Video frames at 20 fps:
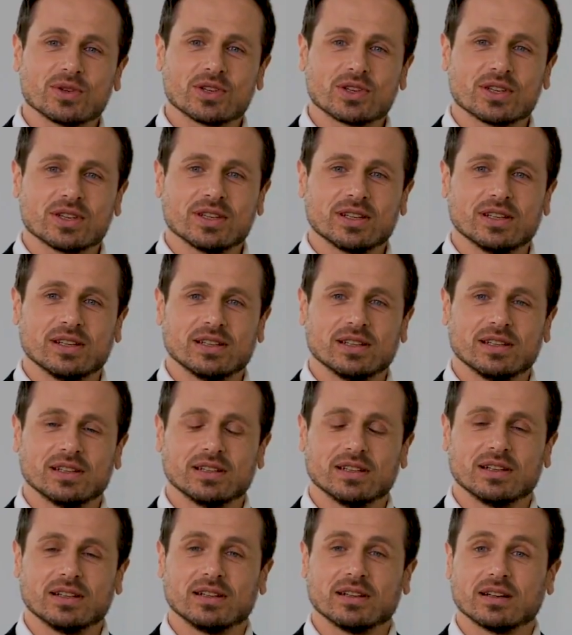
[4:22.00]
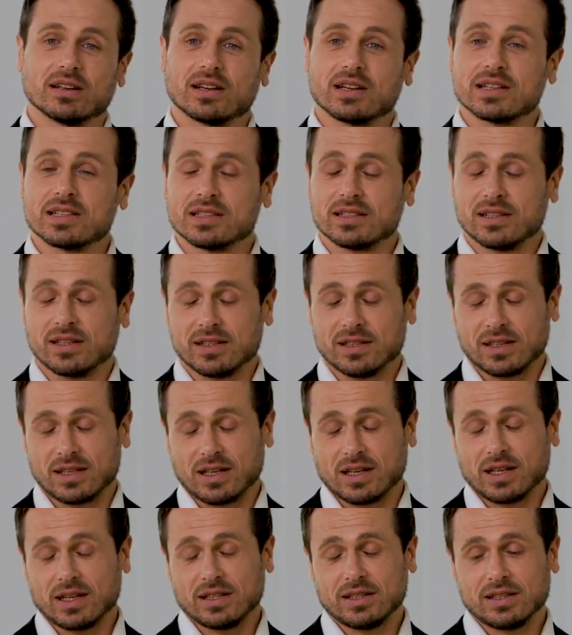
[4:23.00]
sign surety for your
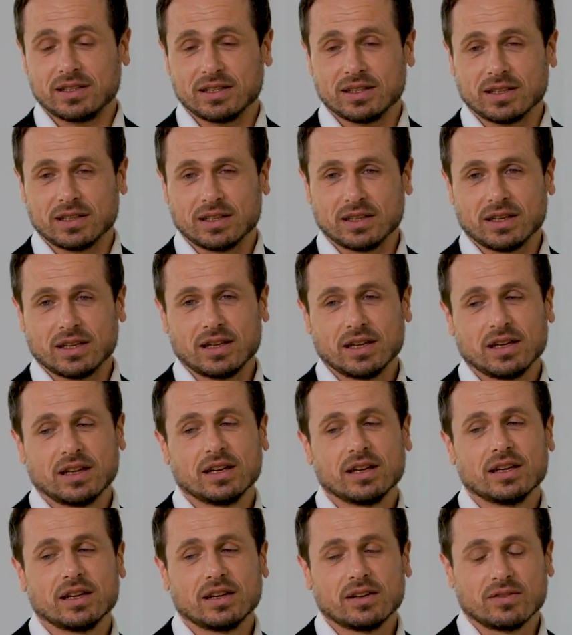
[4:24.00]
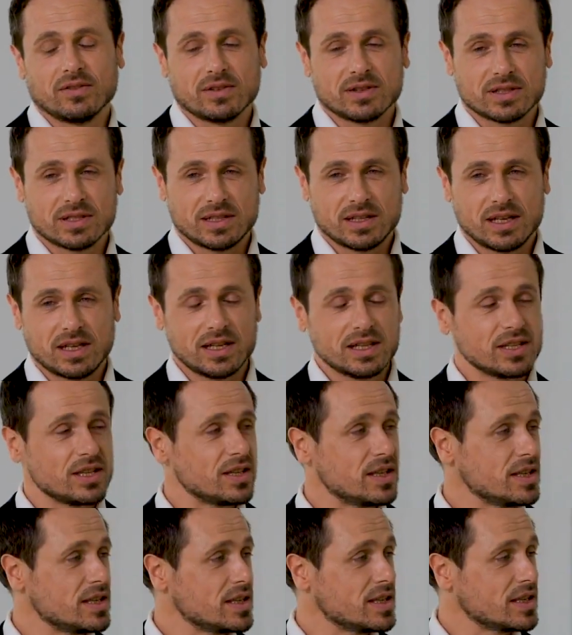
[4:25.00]
property companies, which means if anything goes
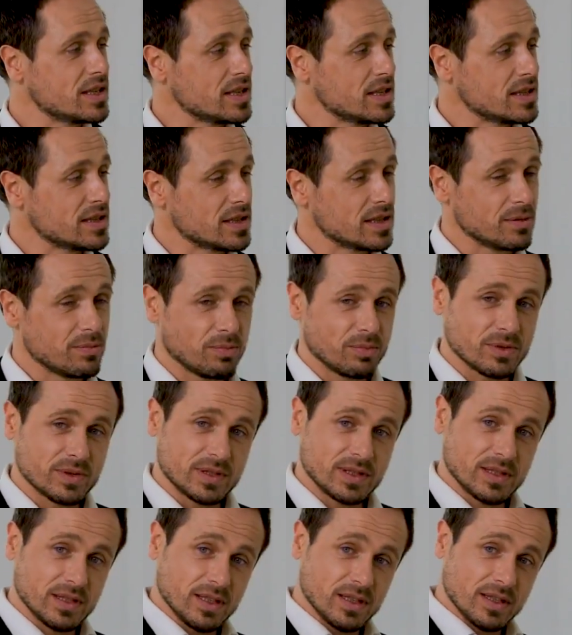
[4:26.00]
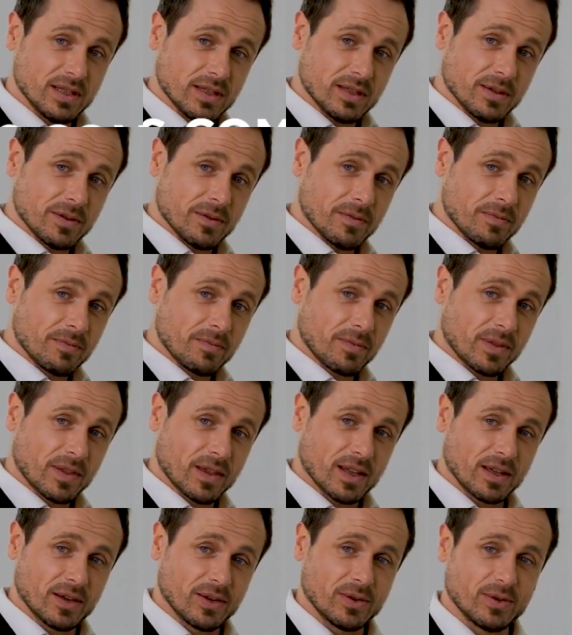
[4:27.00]
wrong anywhere, creditors come to
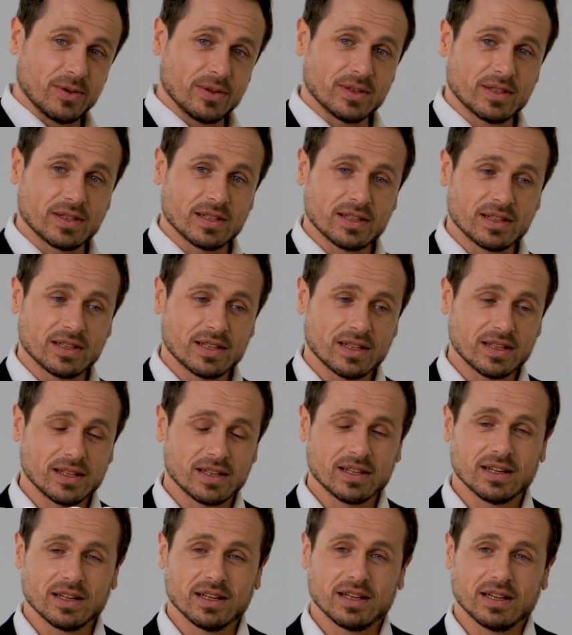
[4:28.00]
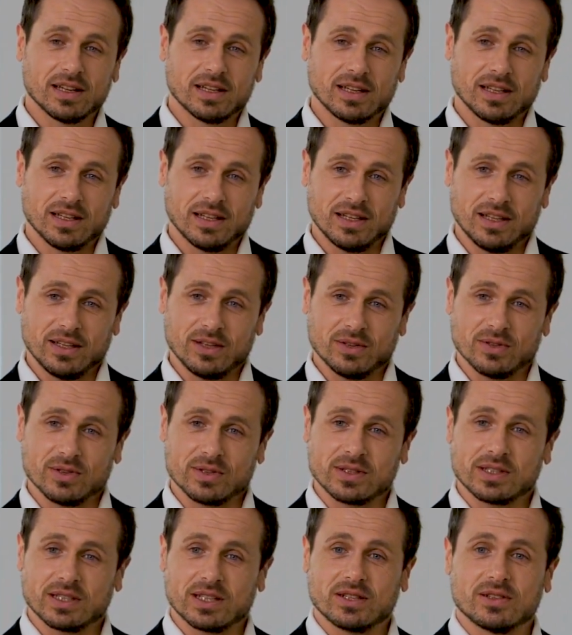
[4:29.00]
you personally. And that is why
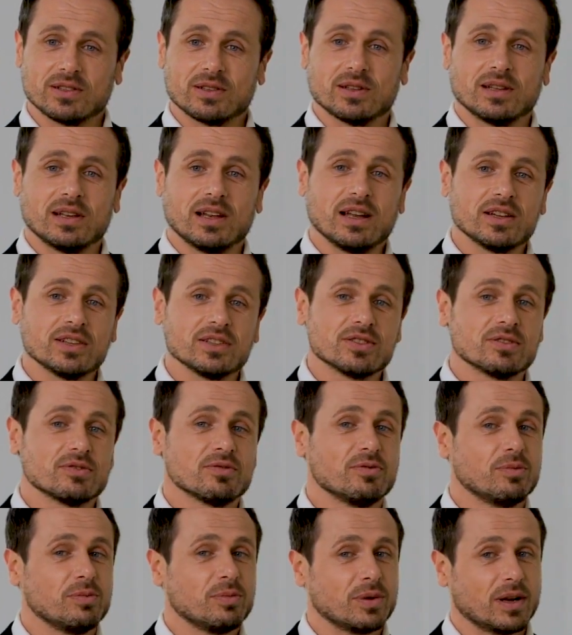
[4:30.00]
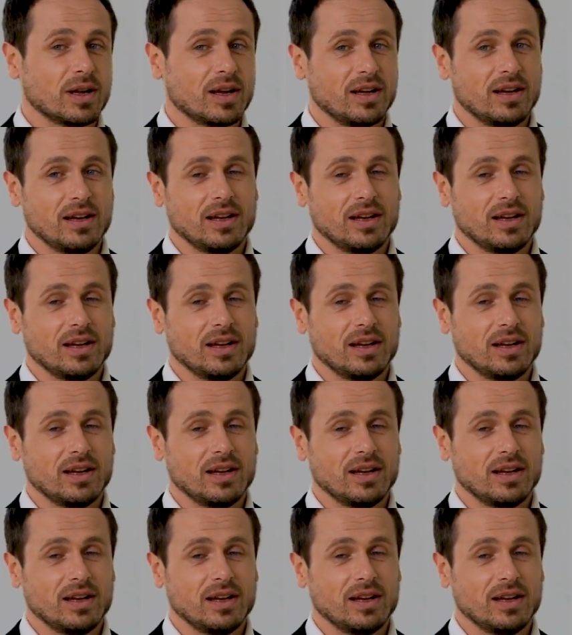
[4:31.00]
you don't want any assets